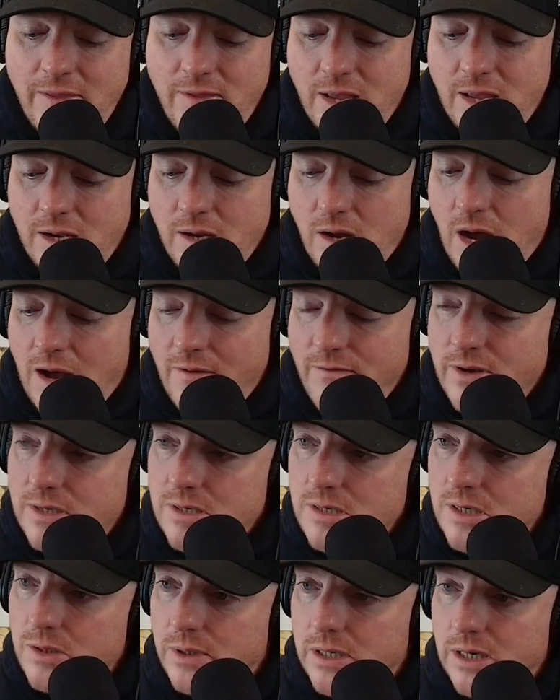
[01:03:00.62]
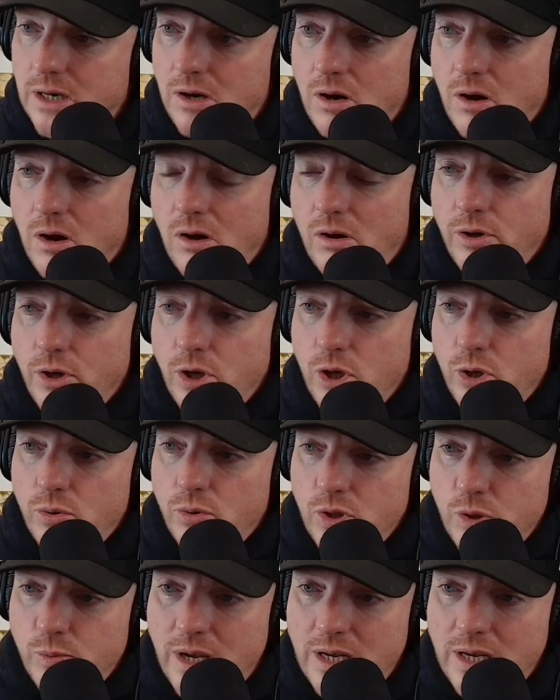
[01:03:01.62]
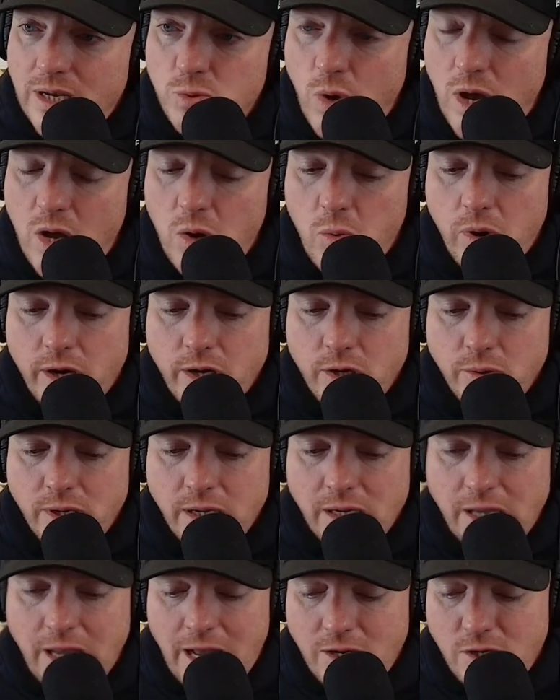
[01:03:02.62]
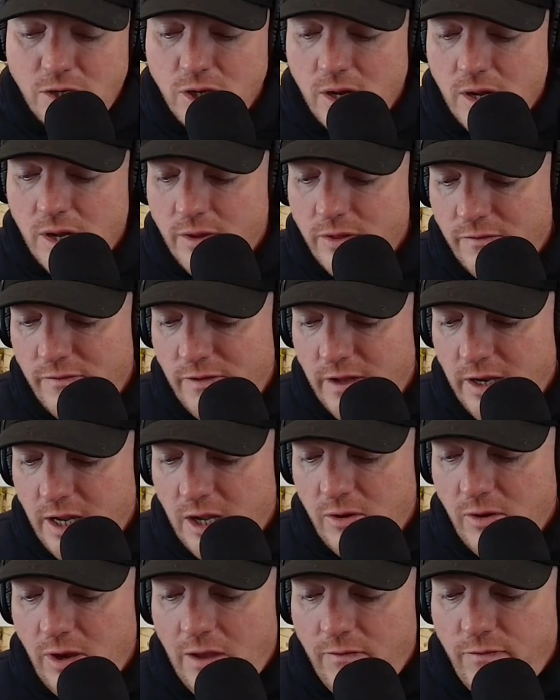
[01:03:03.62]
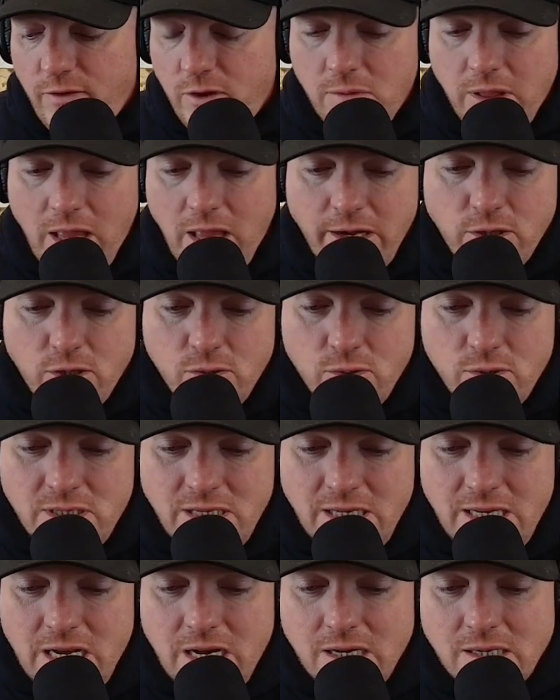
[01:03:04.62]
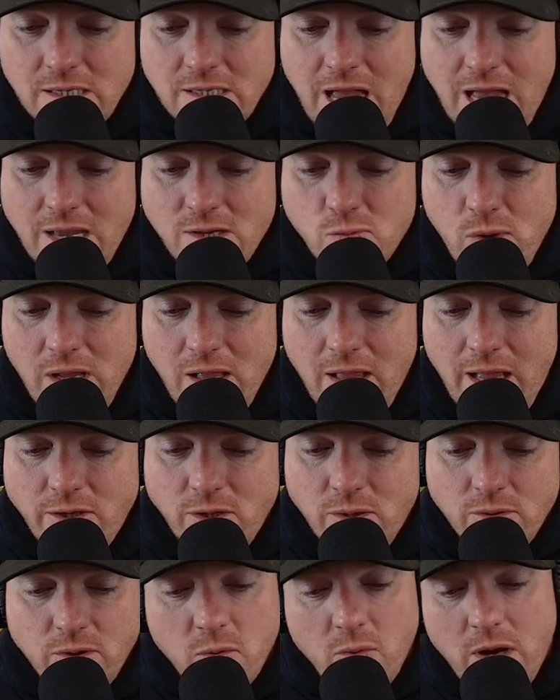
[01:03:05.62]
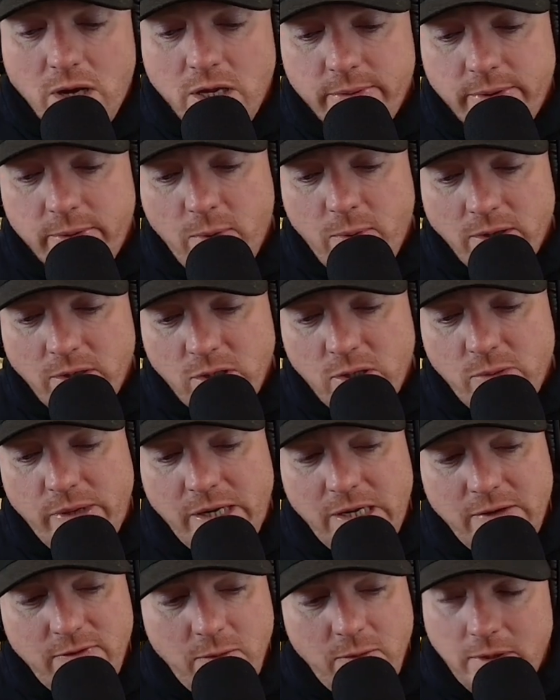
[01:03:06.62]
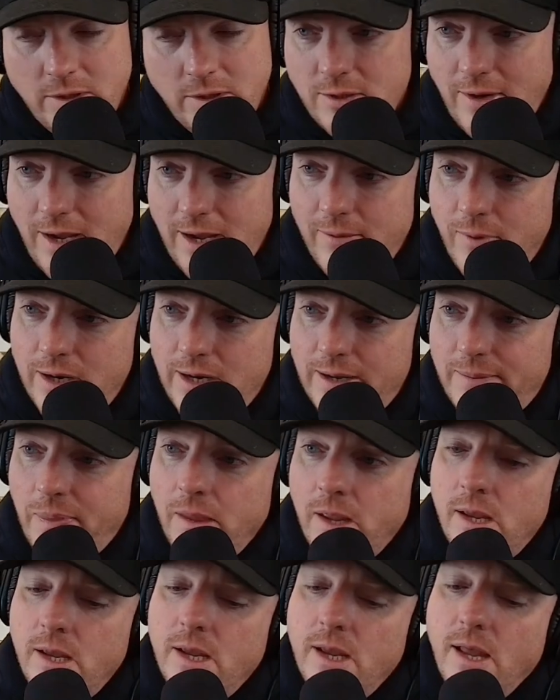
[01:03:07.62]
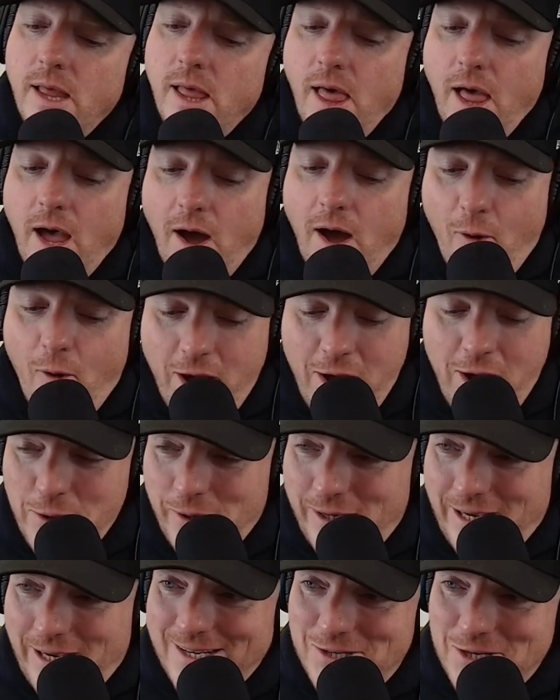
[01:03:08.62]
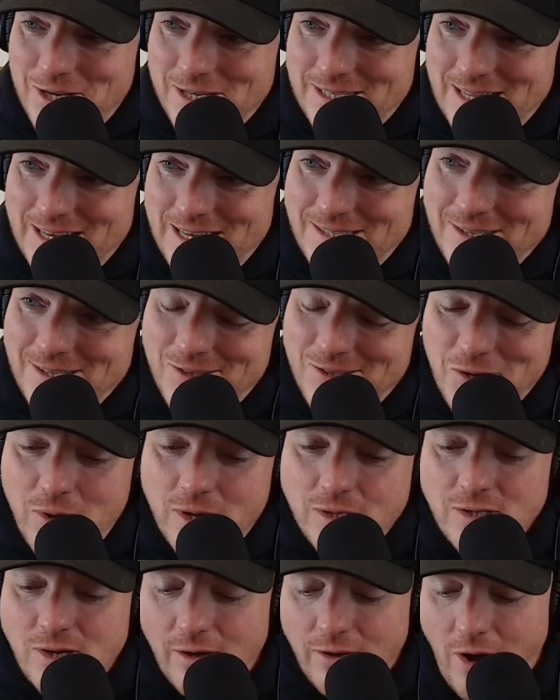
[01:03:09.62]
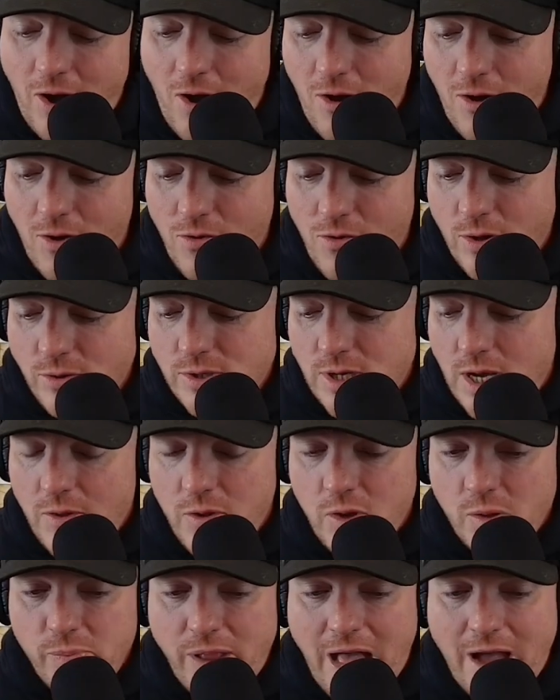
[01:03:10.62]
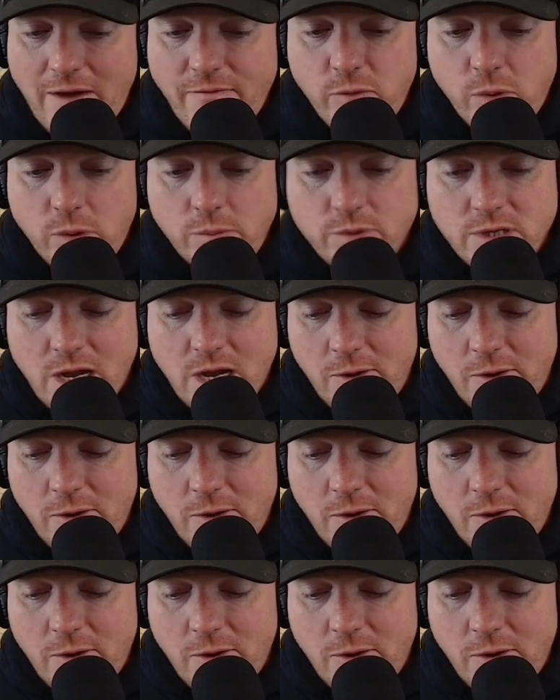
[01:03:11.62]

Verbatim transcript: And then, obviously, we are on YouTube as well, where you can catch the video if you'd like to see us as well. I don't know why you would want to, but if you want to, hey, why not? Or you can just listen to us on all those other platforms.